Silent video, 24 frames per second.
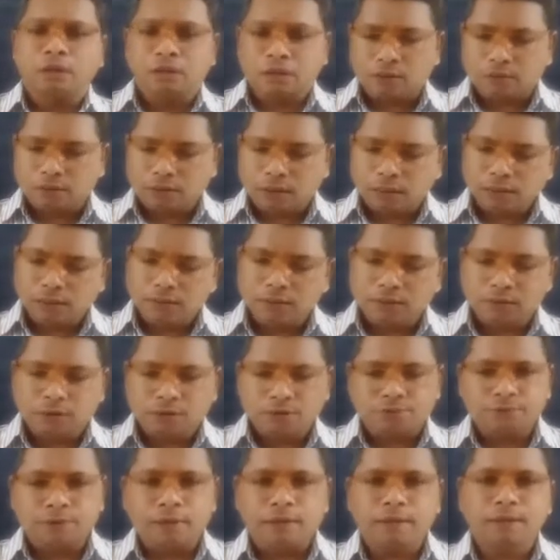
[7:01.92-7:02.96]
That is
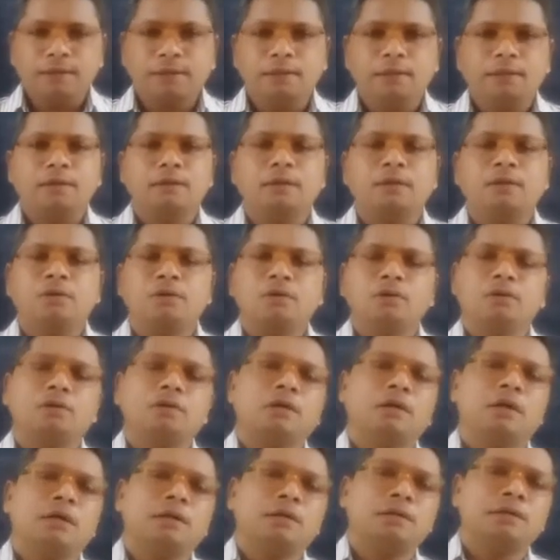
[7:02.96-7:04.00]
very,
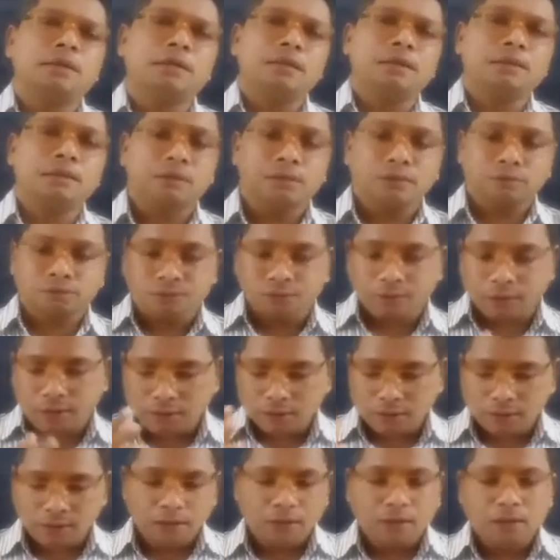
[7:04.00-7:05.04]
that is
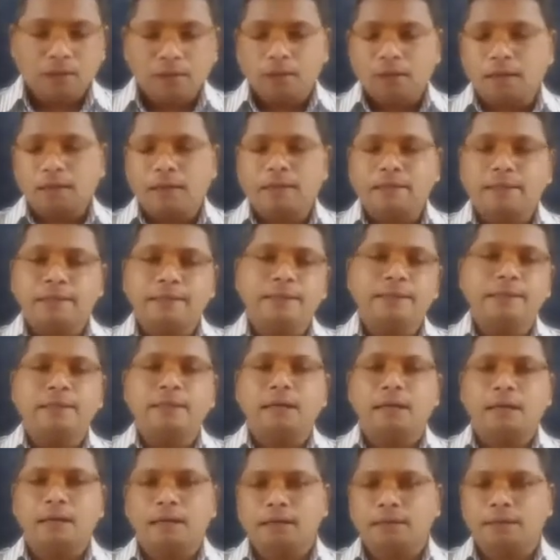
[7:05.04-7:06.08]
very critical,
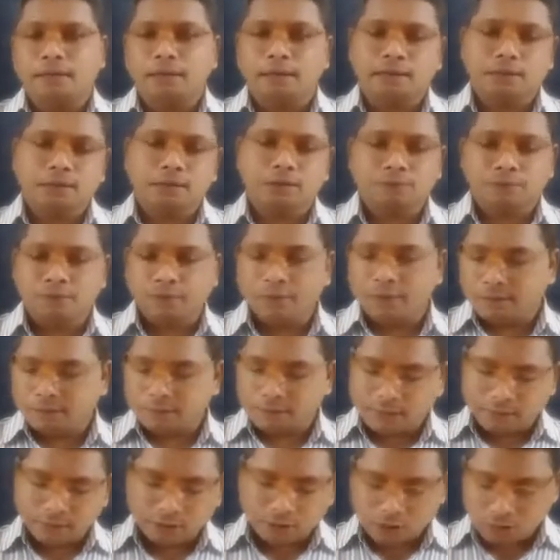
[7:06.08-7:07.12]
and that is very
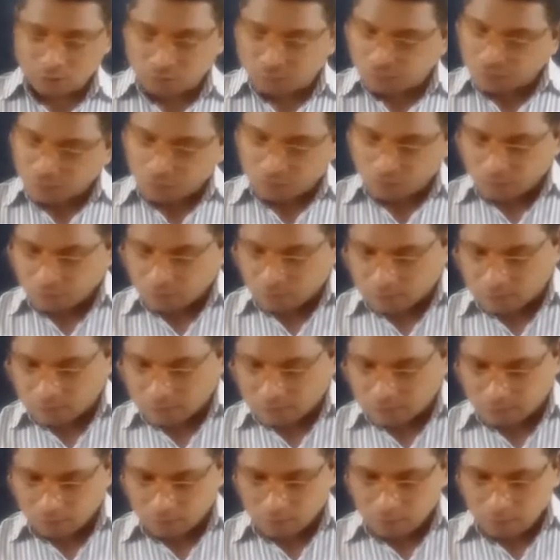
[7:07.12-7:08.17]
tensionful
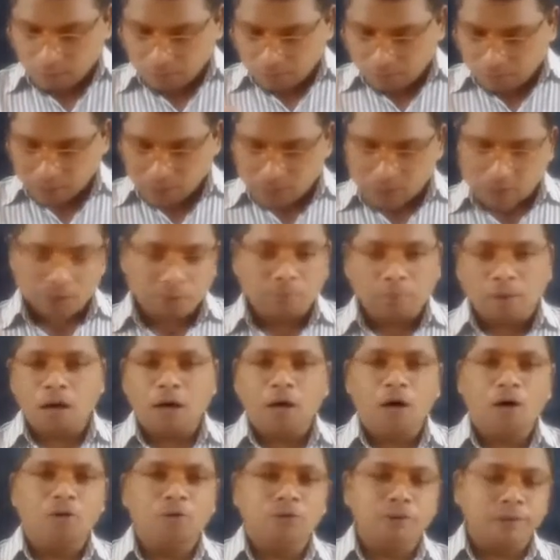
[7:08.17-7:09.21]
work. But
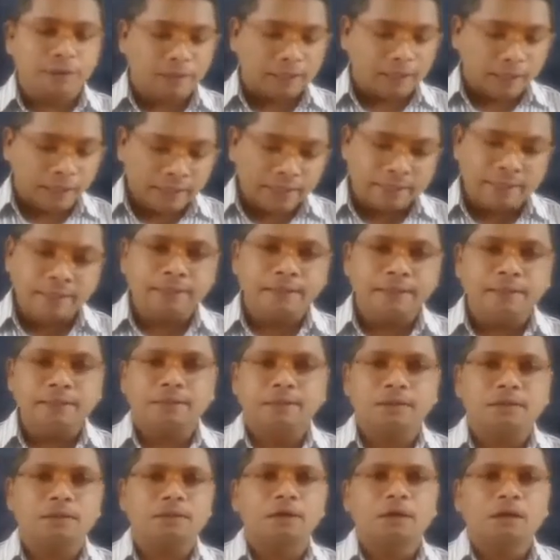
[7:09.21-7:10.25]
somehow he agreed
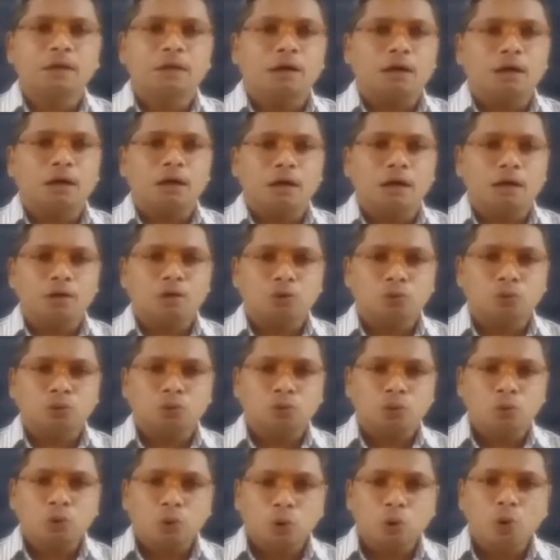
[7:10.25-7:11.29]
to
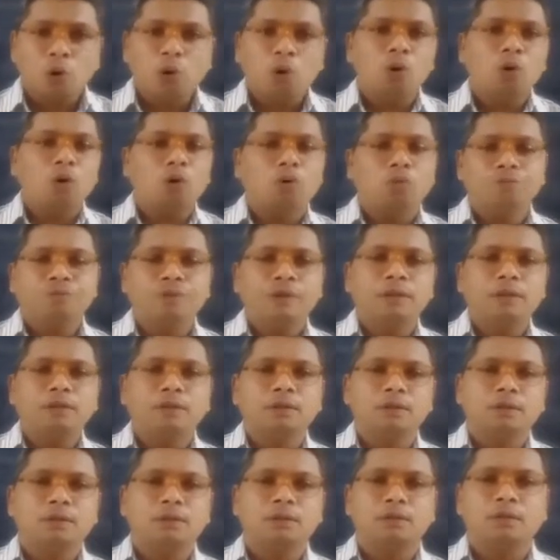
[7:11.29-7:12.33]
go with
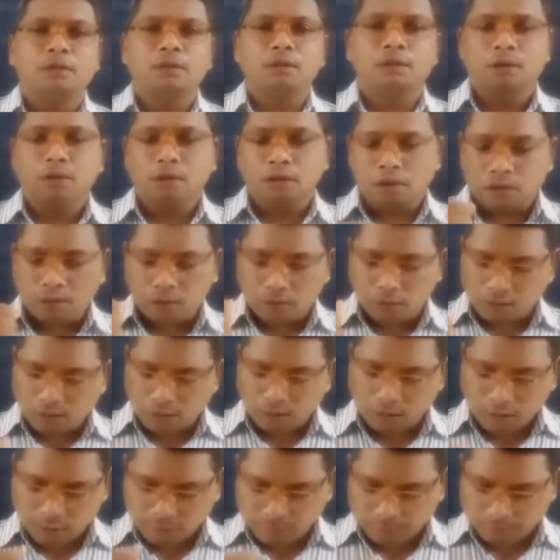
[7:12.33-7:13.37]

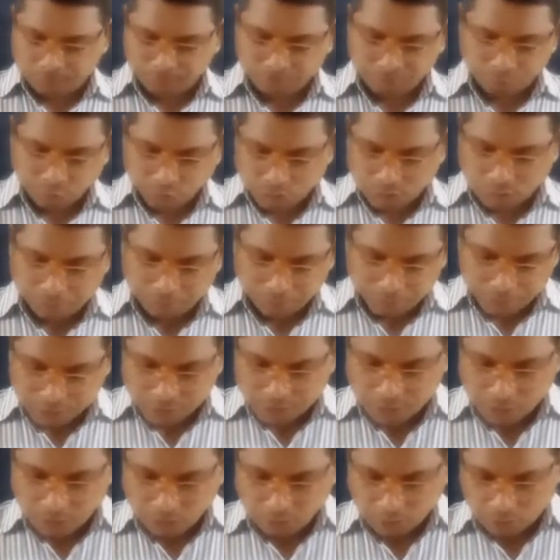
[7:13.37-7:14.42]
the
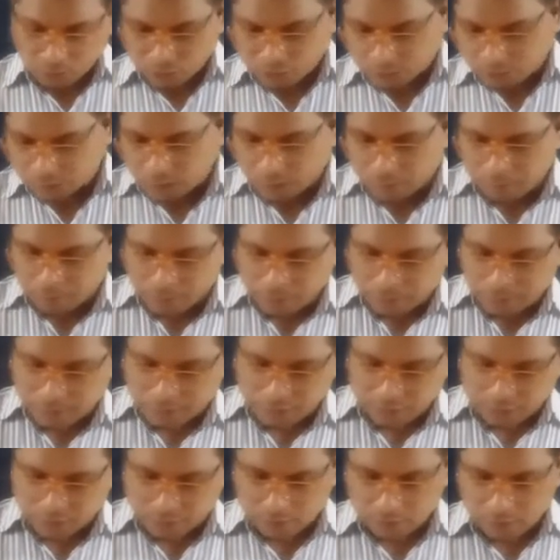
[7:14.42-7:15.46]
peasant whose name is
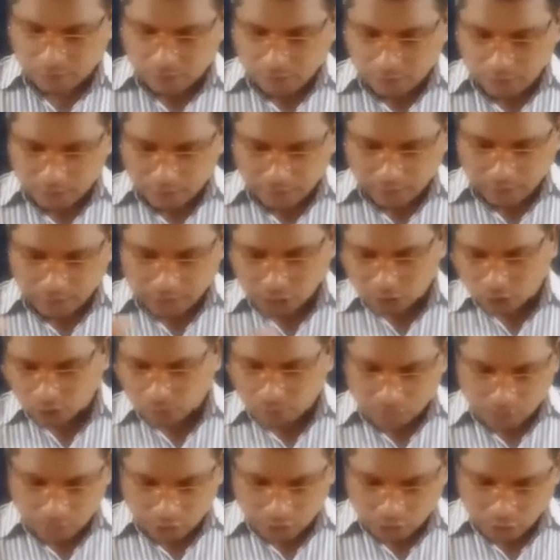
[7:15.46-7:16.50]

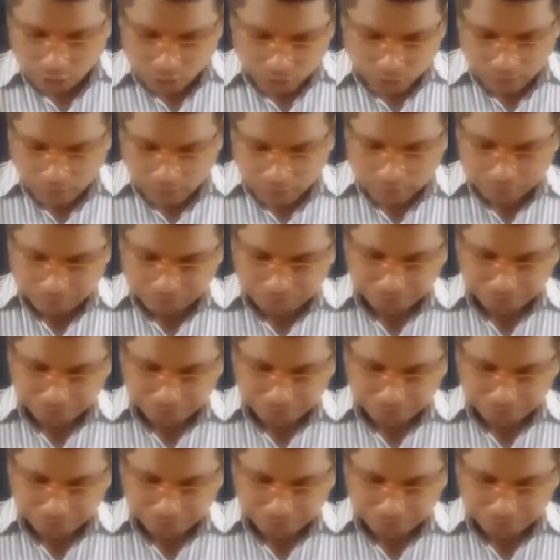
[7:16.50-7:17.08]
Rajkumar Shukla.